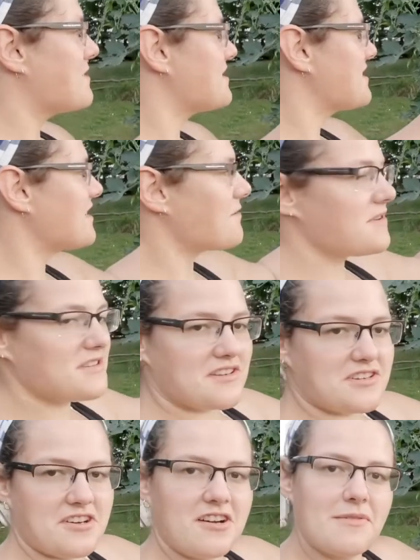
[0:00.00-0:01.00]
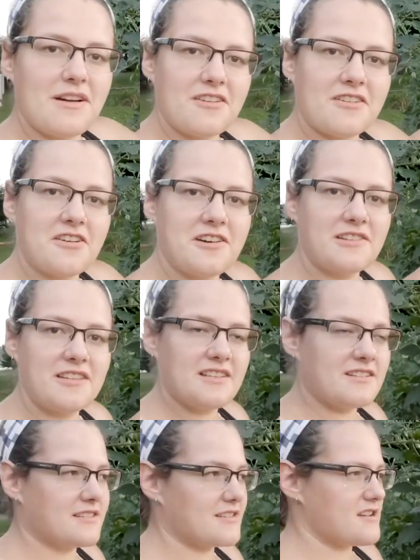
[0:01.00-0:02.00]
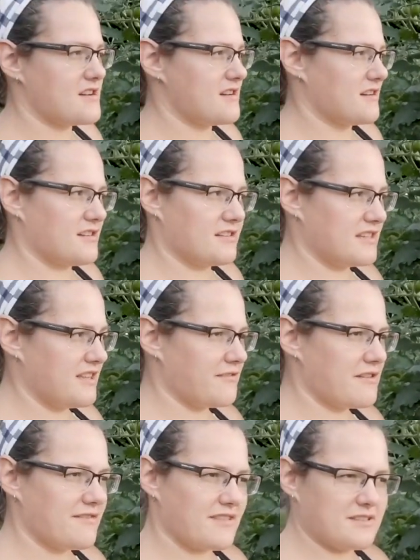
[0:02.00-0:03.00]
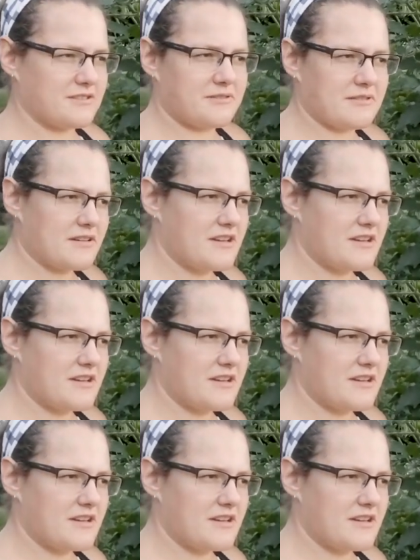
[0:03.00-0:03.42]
much as I wasn't sure about growing these, because neither one of us